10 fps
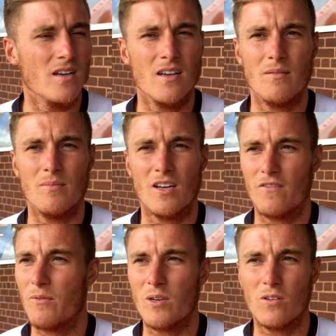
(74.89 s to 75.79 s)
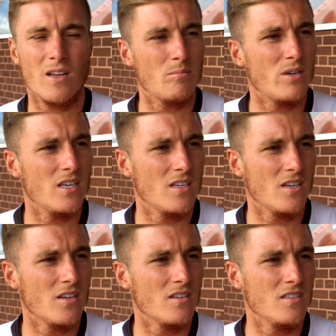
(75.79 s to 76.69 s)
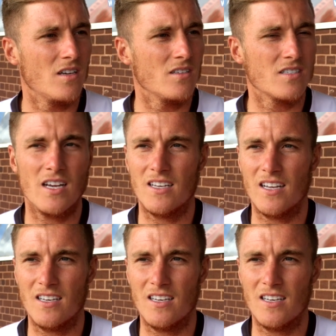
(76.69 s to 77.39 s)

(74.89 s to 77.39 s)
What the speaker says: and I think we've done that brilliant on Saturday,